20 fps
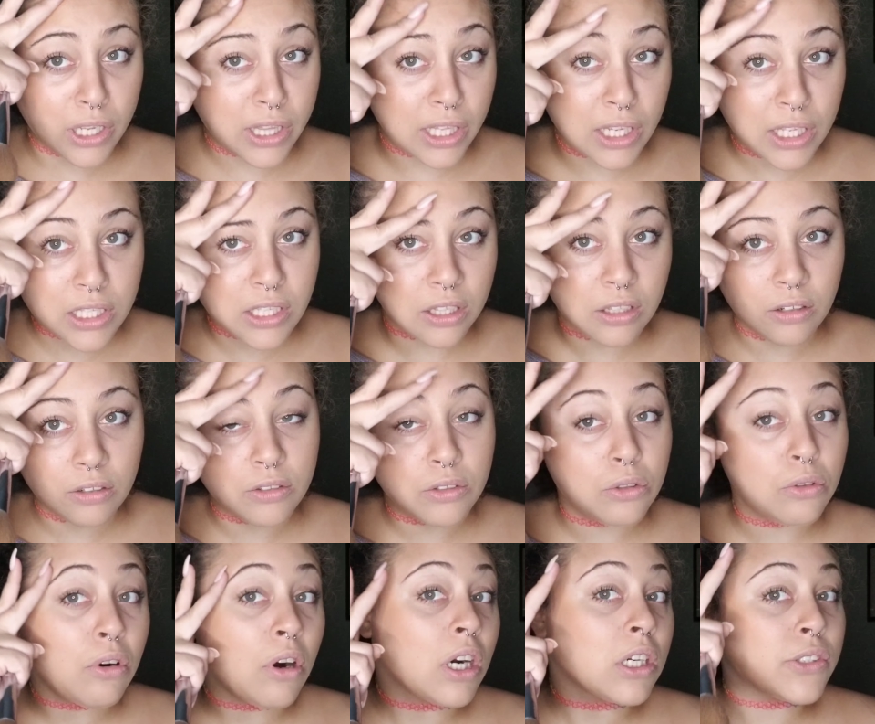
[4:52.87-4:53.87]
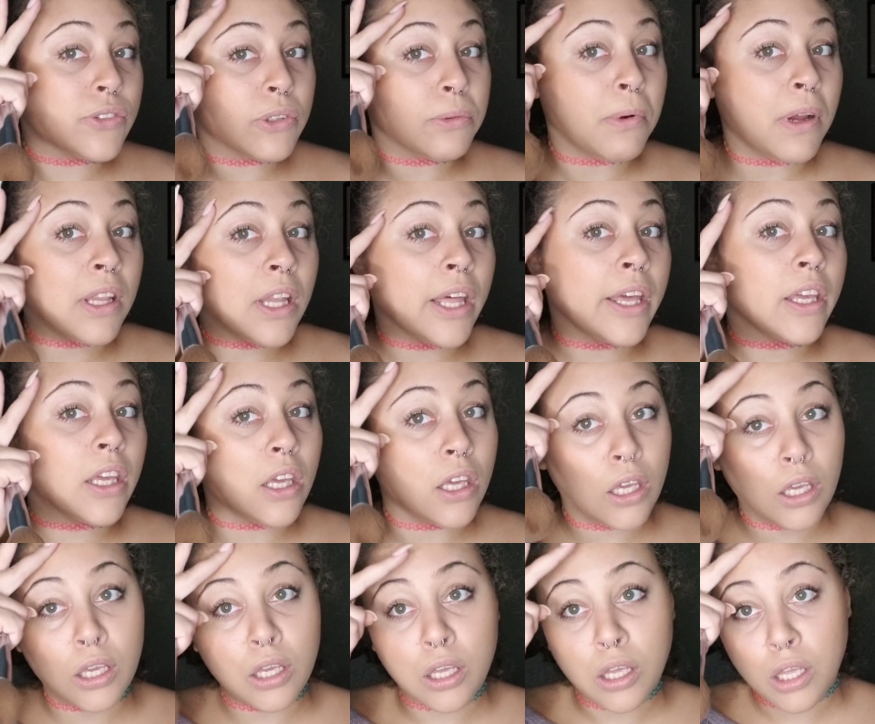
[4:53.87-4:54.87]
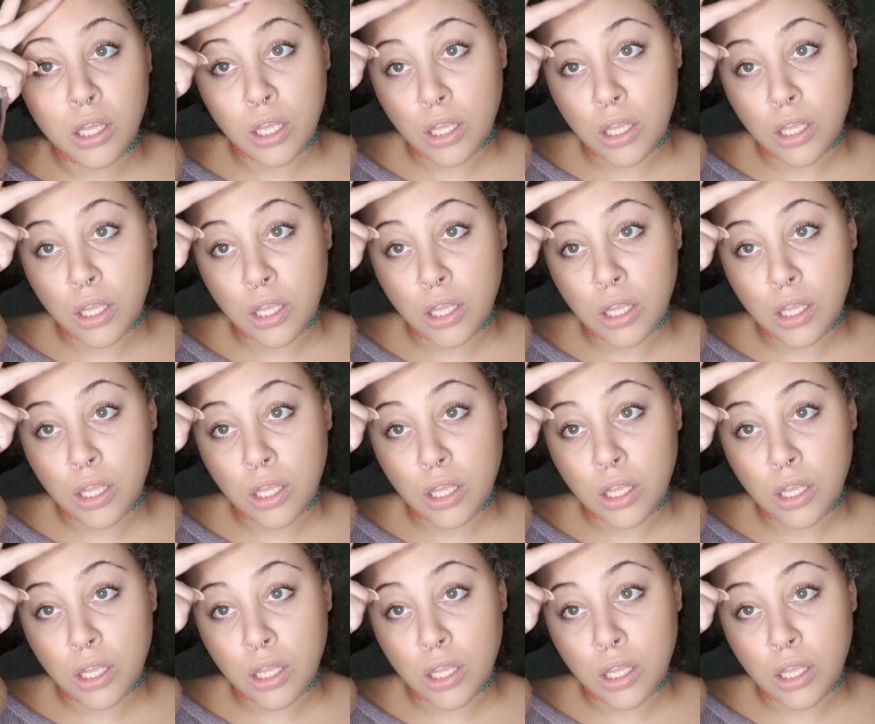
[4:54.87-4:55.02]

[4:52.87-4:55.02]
I think it's a little too harsh for my liking.